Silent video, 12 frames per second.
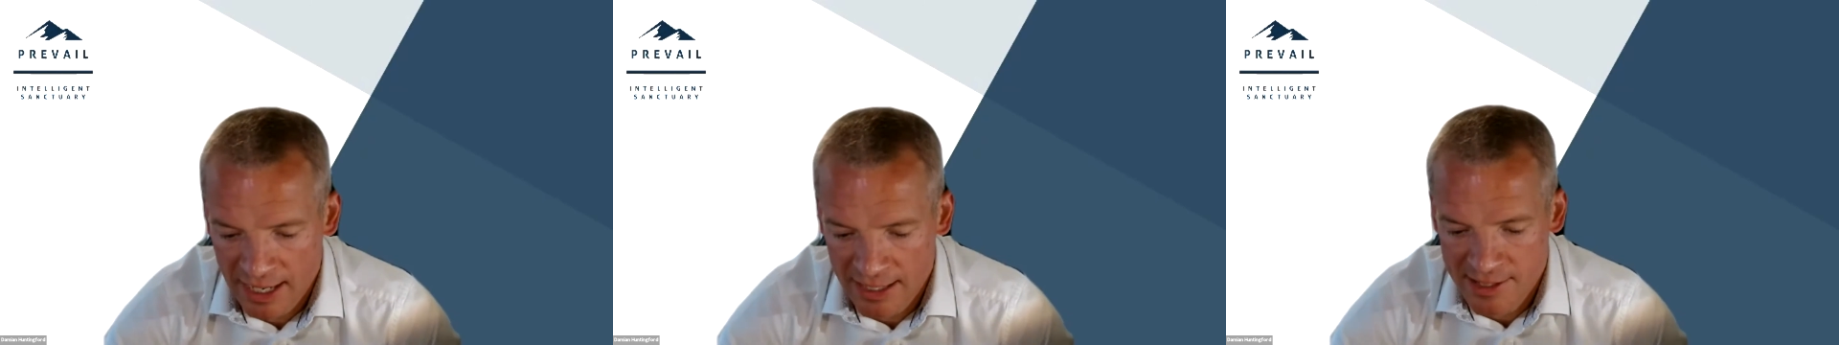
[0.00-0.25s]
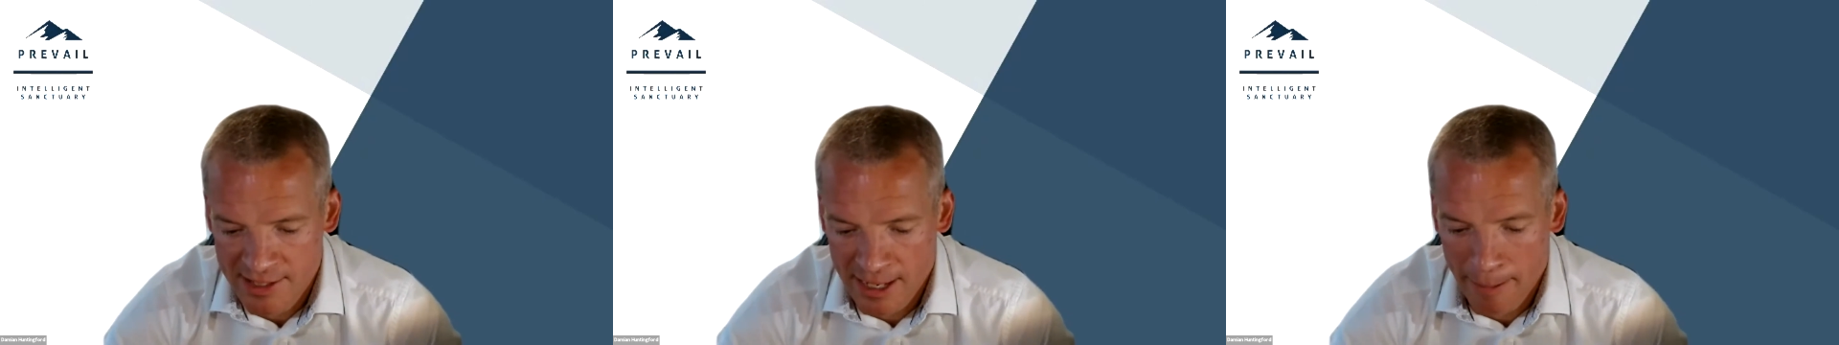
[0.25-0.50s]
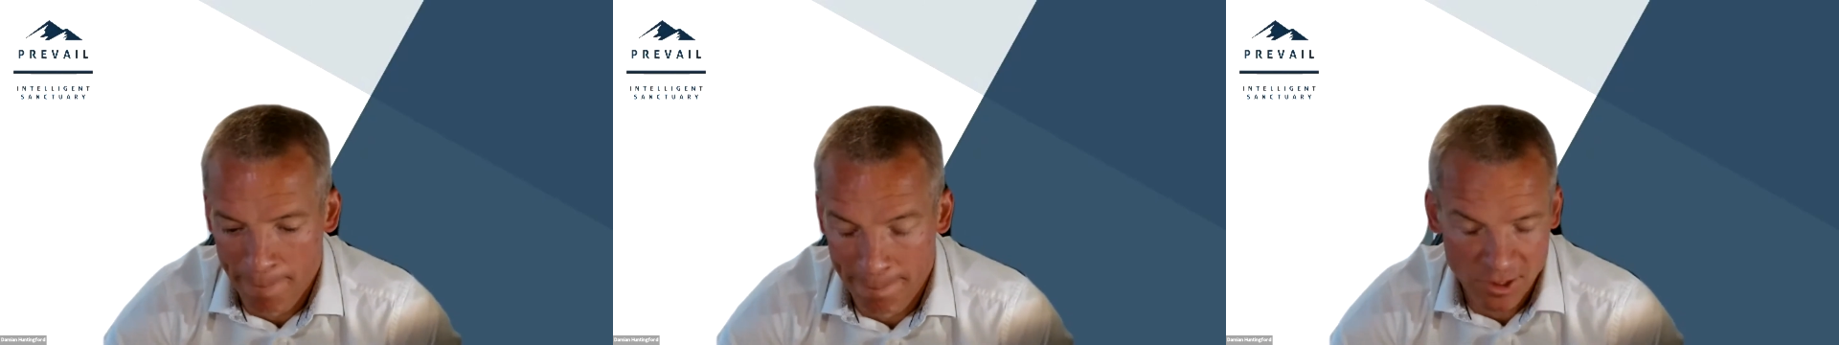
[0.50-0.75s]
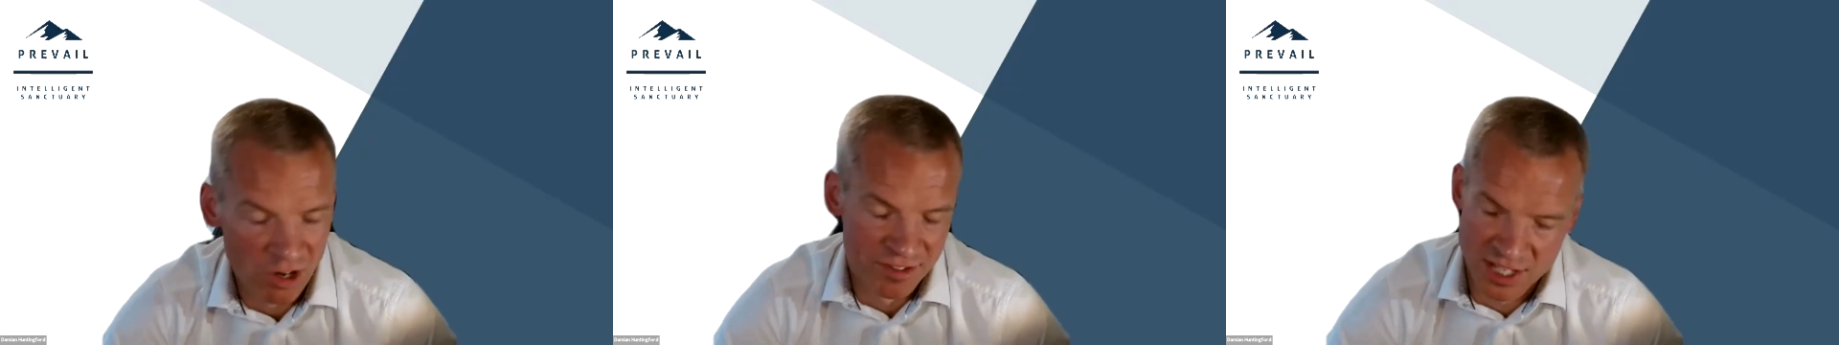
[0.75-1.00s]
And um,
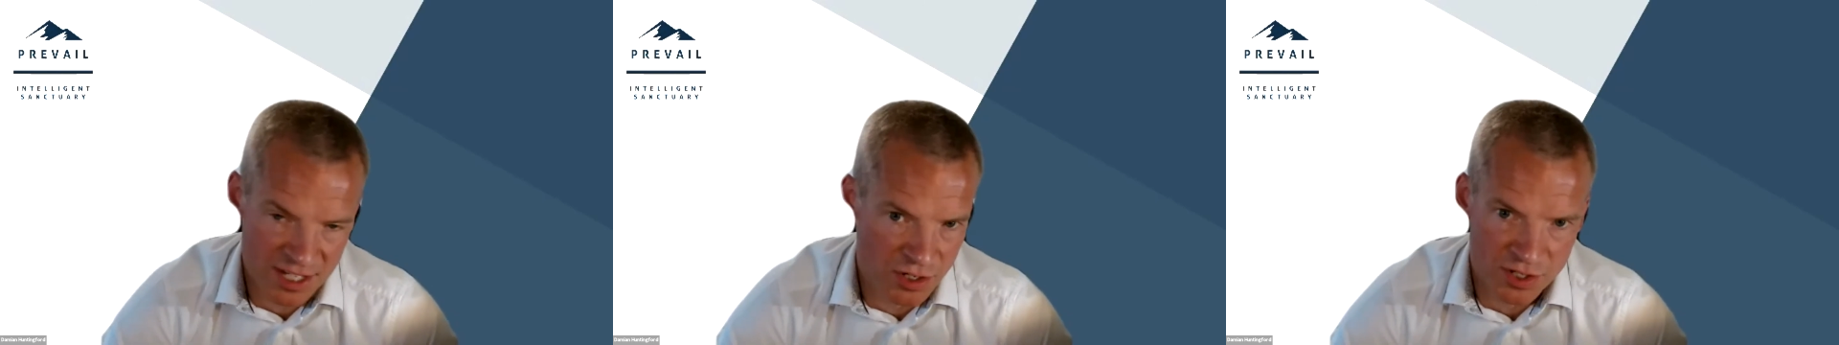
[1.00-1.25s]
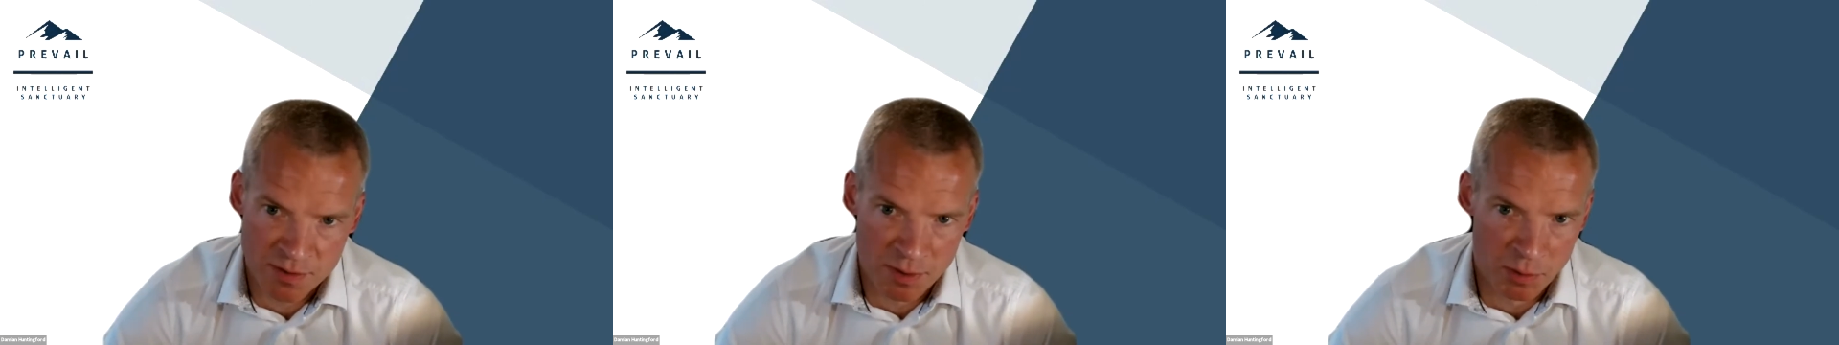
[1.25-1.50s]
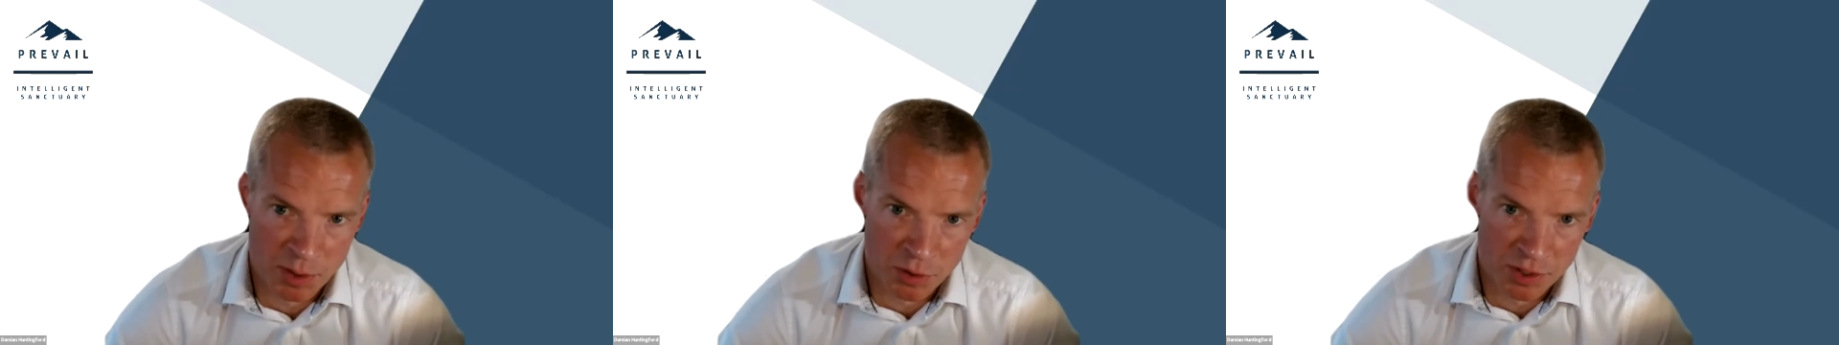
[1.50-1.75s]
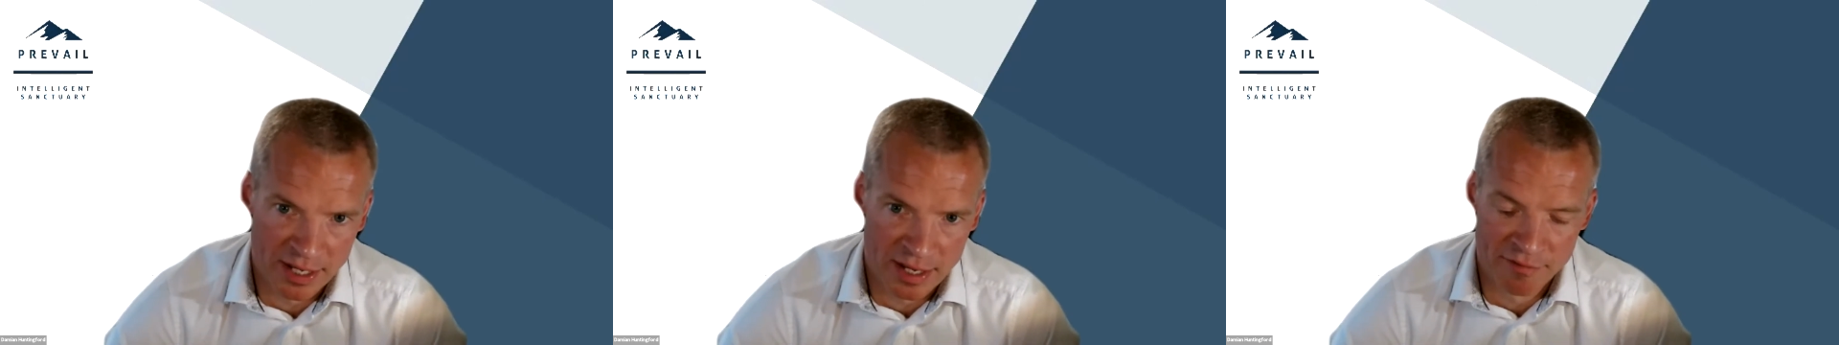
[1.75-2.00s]
obviously, that's not something we
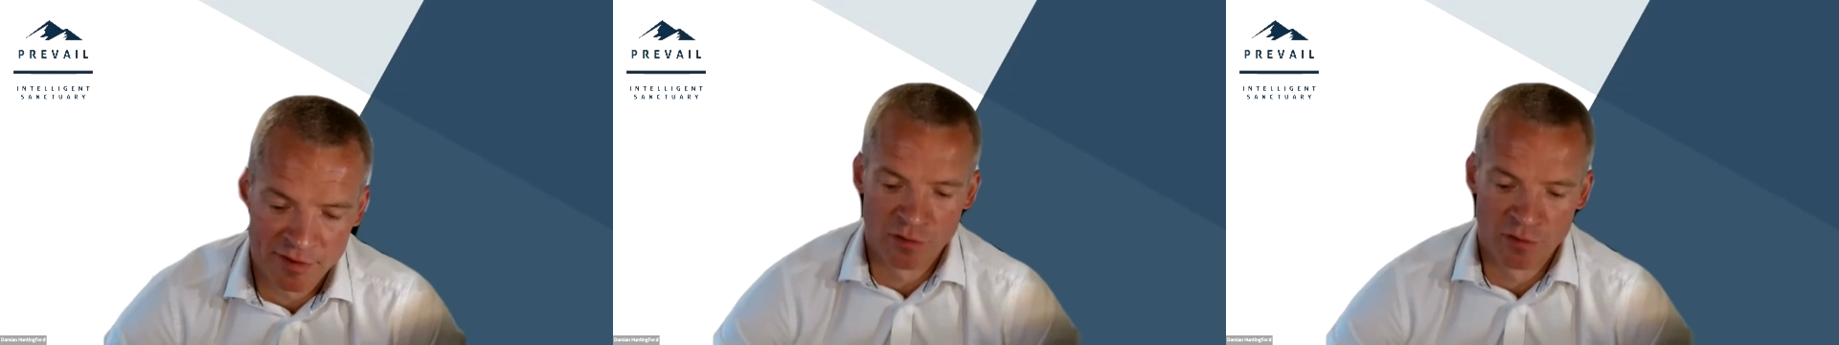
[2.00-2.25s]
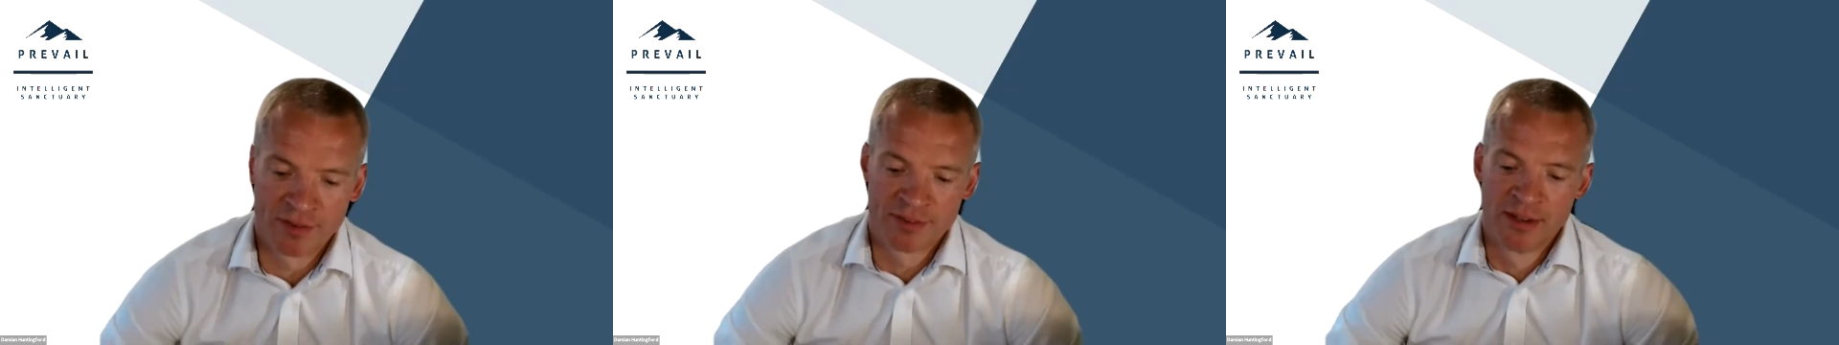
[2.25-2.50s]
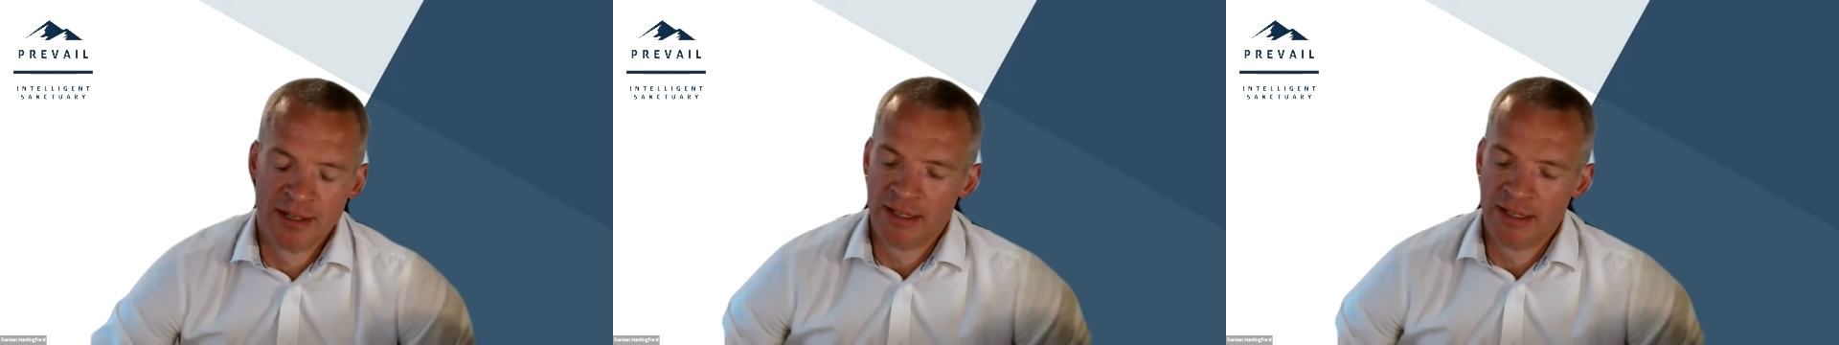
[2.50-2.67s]
want to get involved with.